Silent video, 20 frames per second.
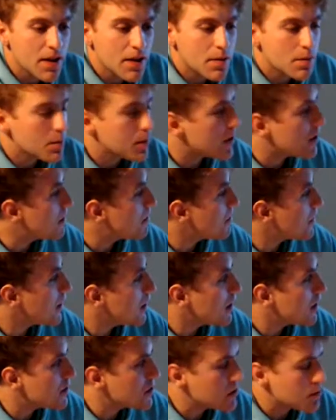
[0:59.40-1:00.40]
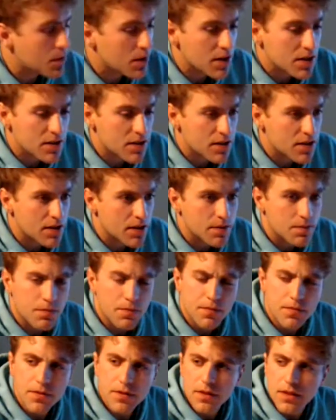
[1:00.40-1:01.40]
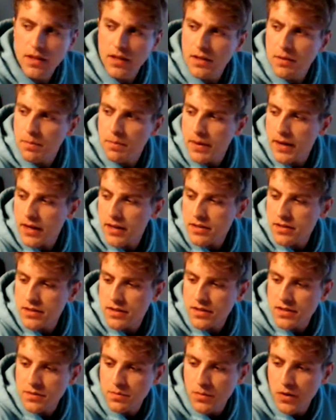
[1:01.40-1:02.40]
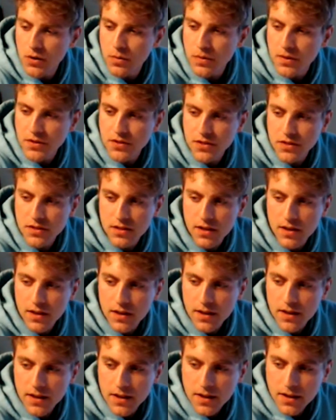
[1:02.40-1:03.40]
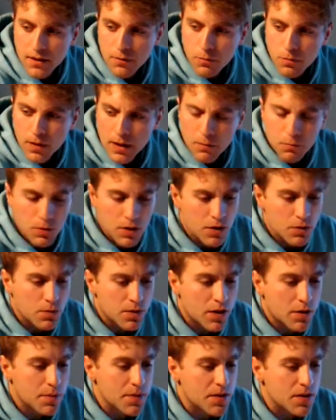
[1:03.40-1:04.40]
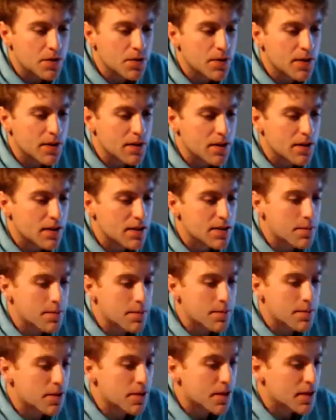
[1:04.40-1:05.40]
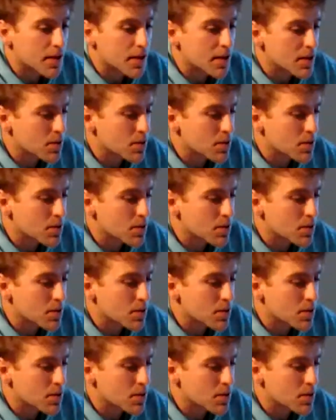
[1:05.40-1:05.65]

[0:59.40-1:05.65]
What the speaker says: But yeah, I just wanted to think back to this moment. Just I wonder what I'll be doing the next time this,